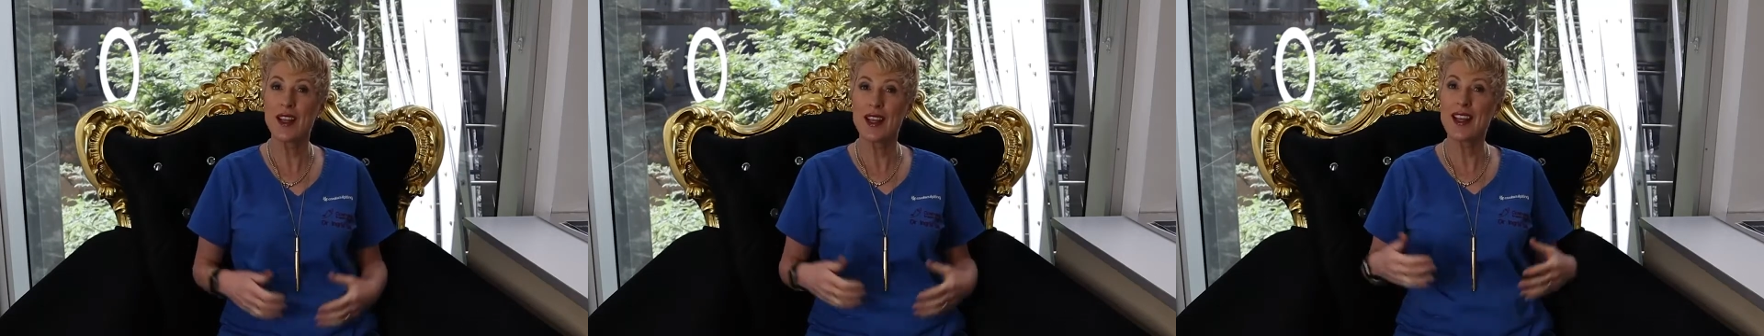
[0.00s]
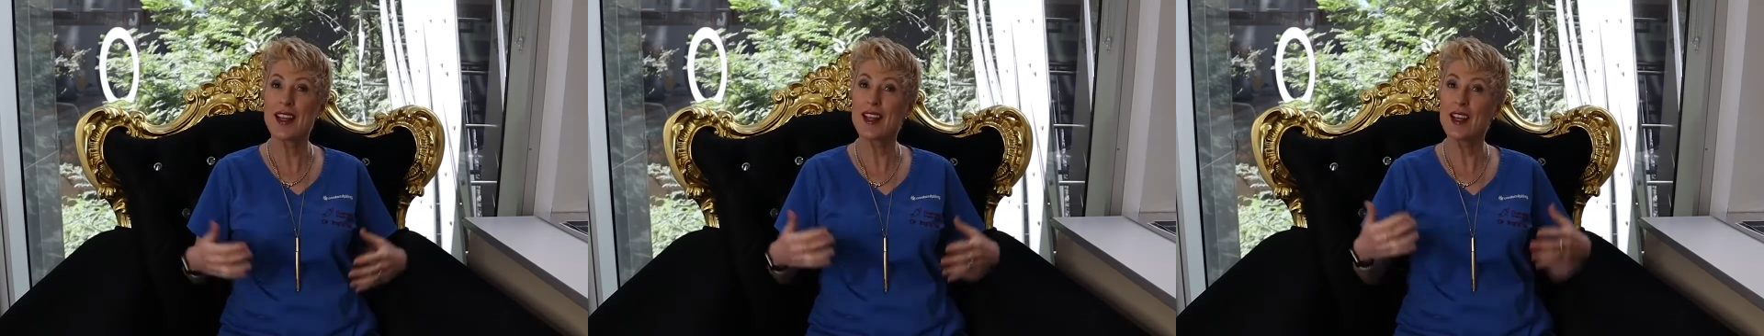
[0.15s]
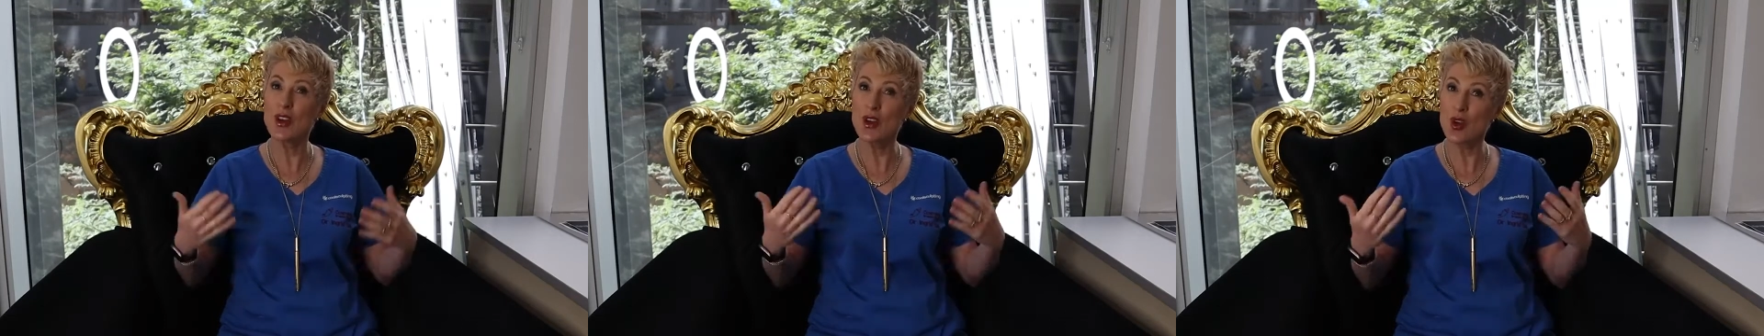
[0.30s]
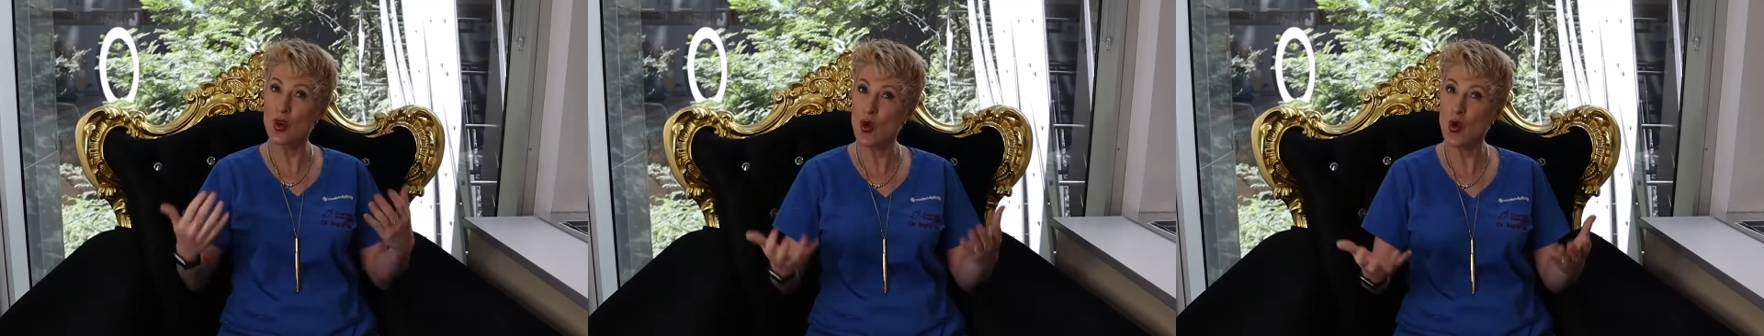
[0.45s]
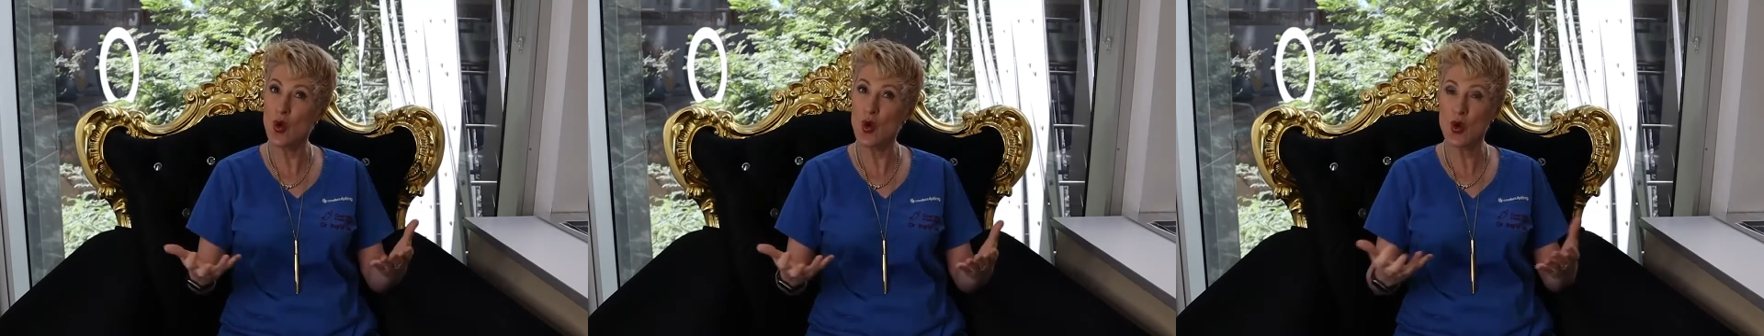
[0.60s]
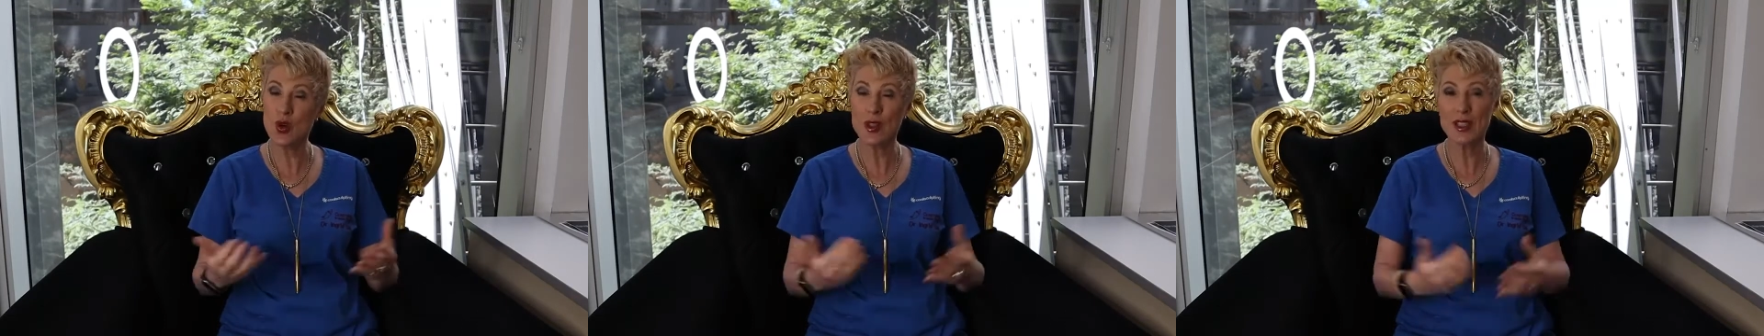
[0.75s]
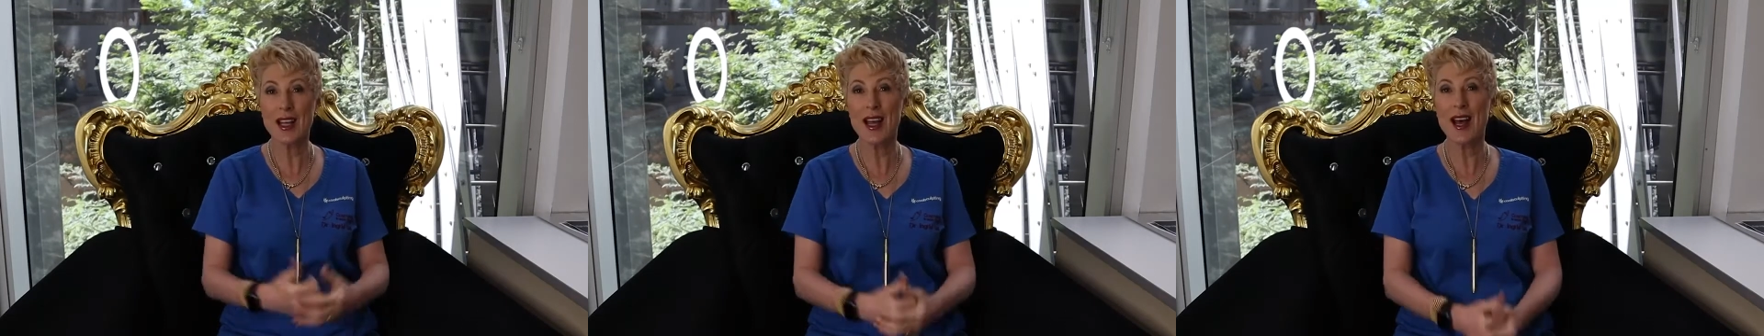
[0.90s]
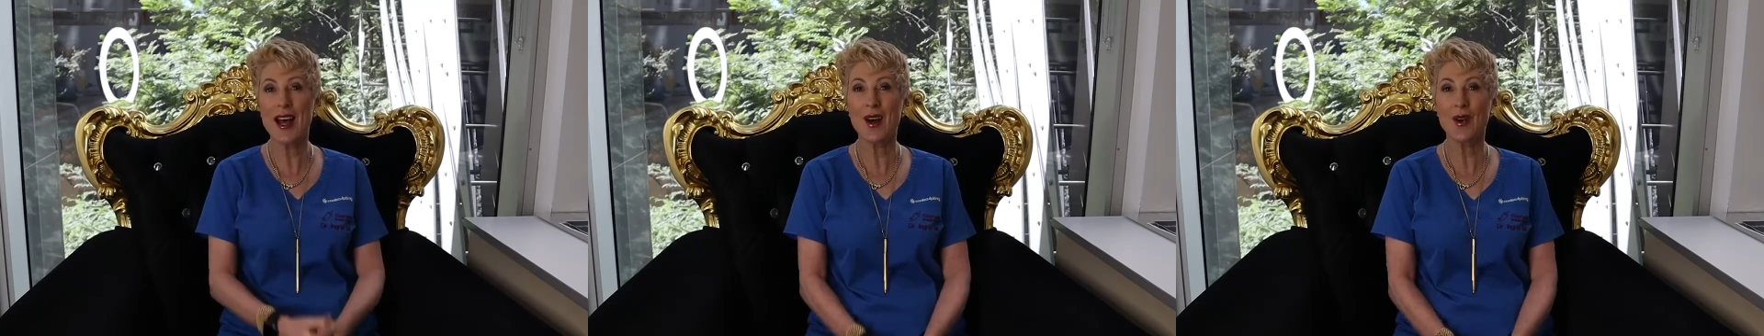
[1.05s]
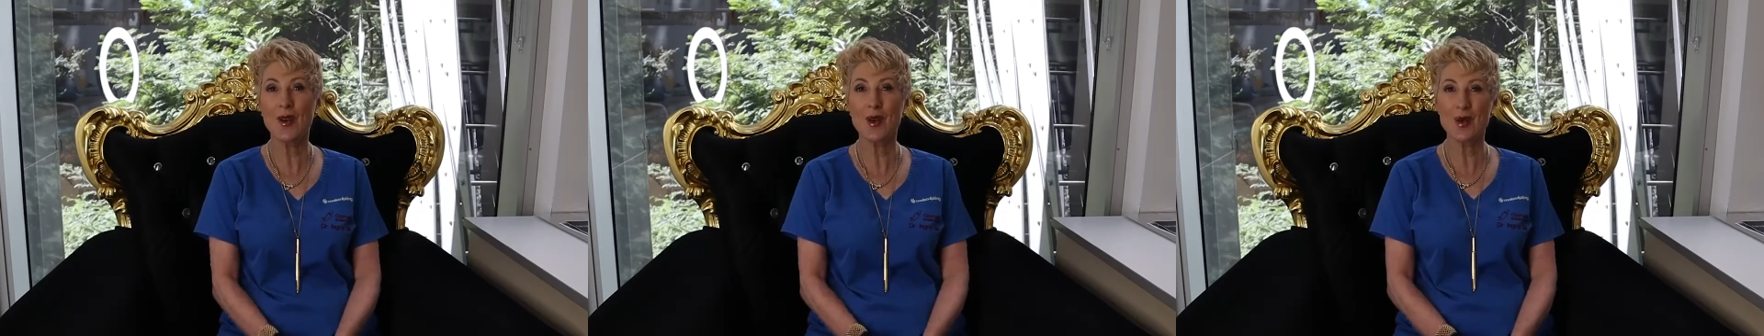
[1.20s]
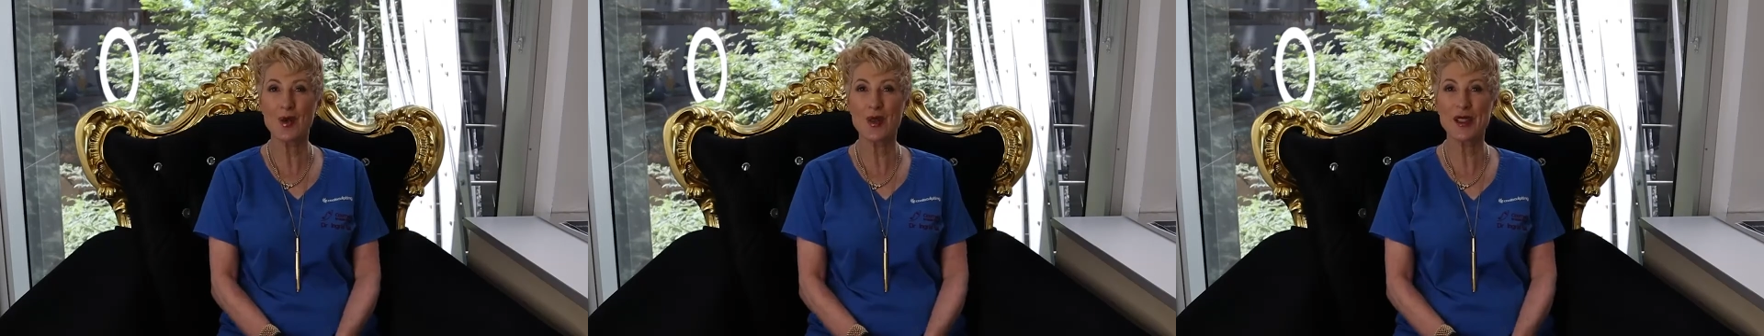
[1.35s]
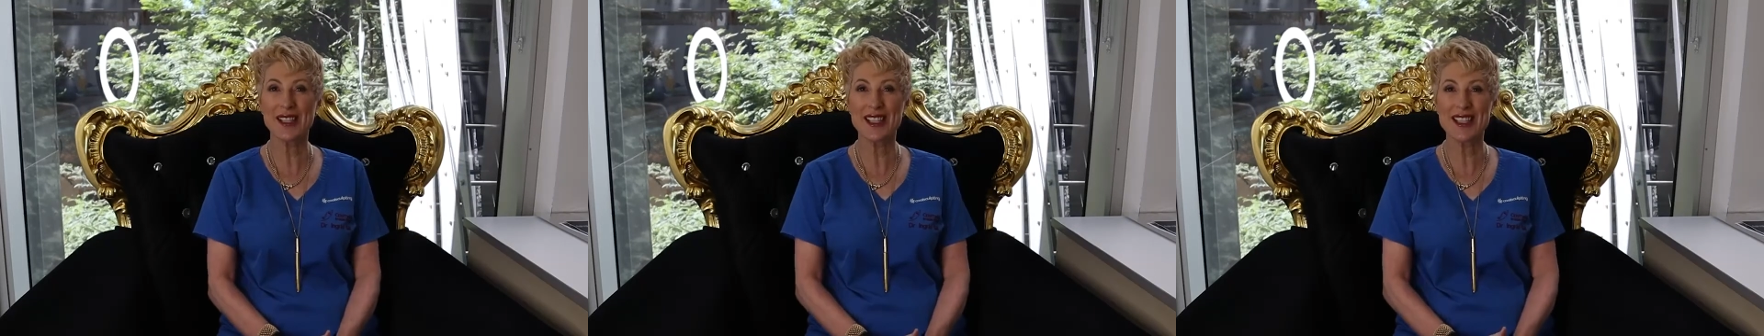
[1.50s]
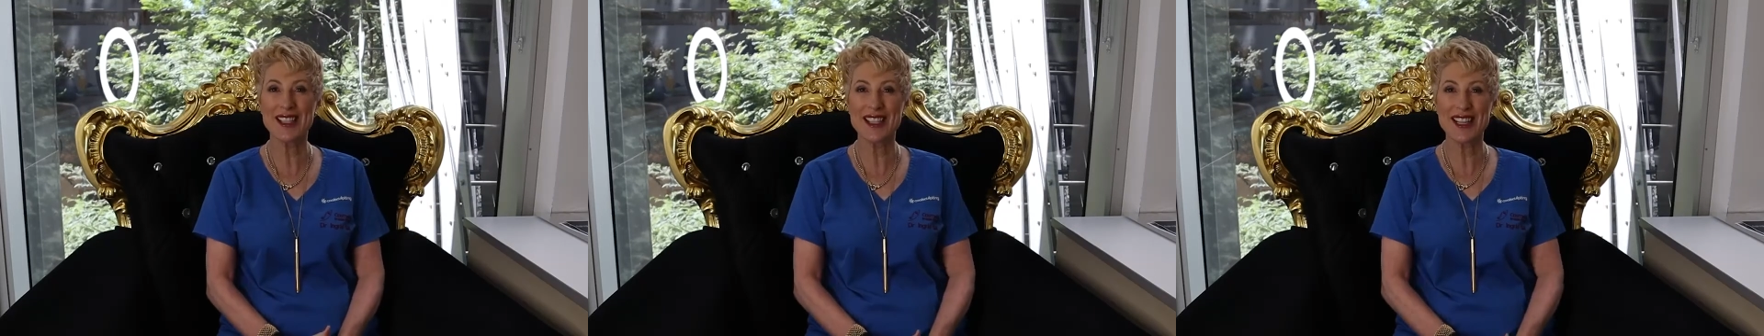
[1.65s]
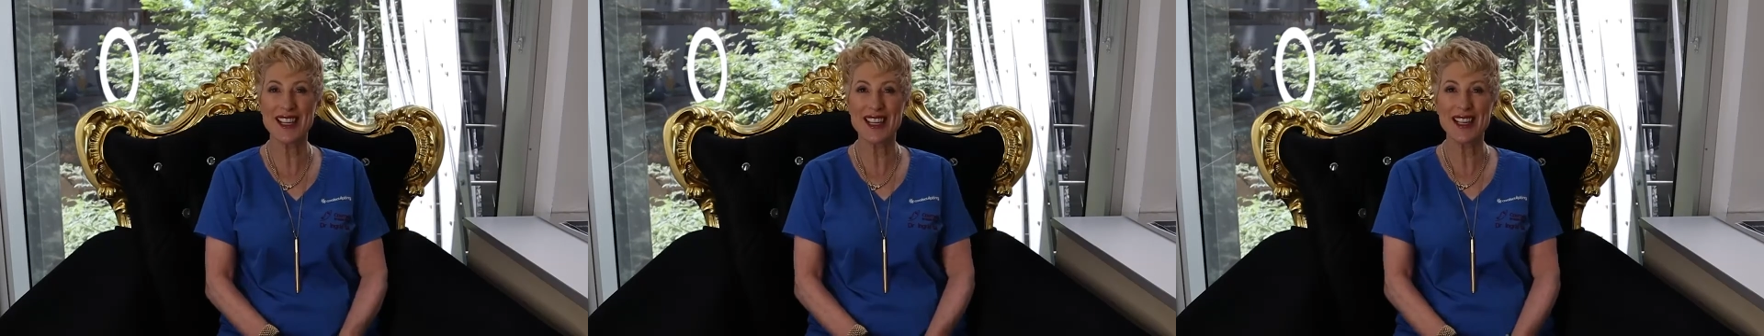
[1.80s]
in your town or
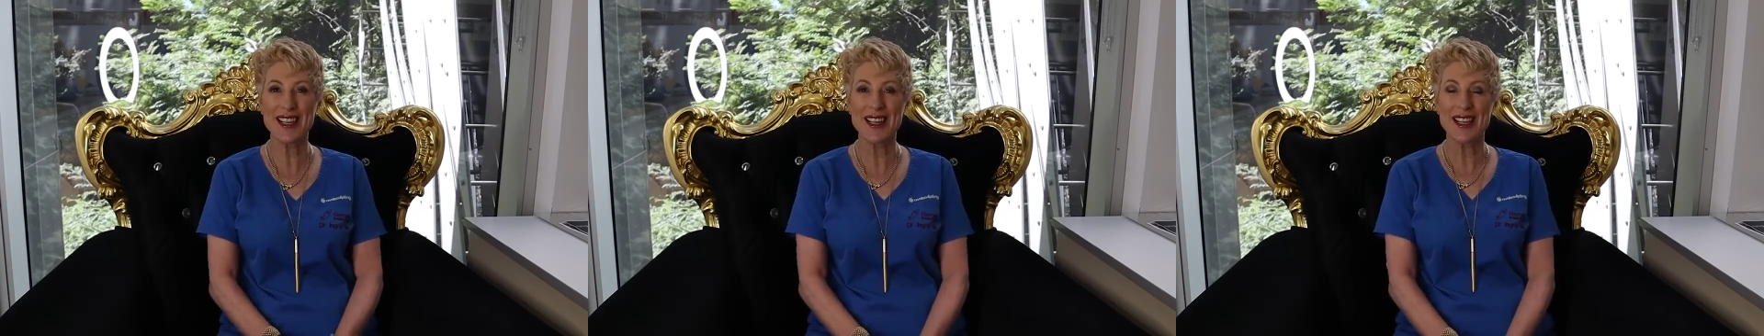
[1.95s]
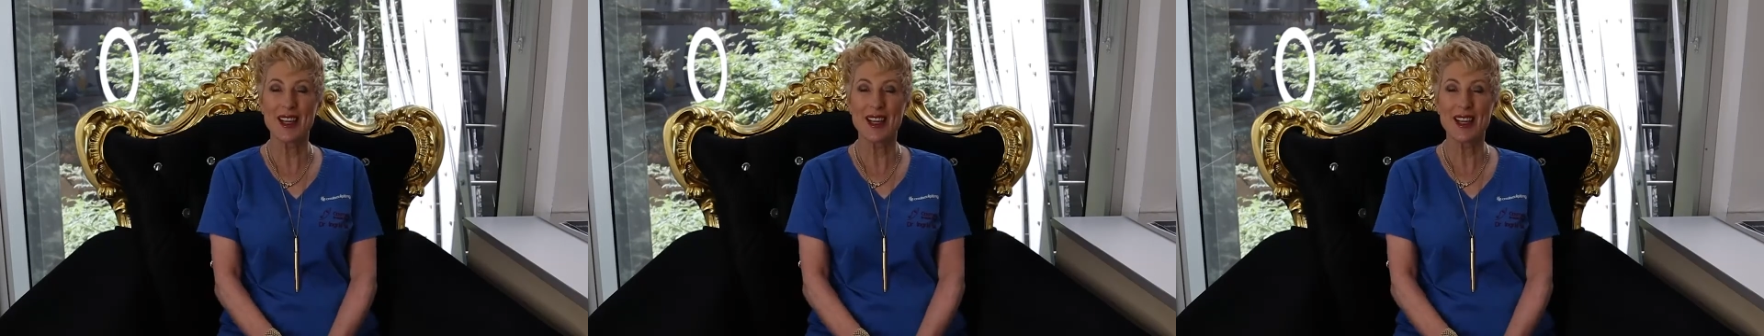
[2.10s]
city.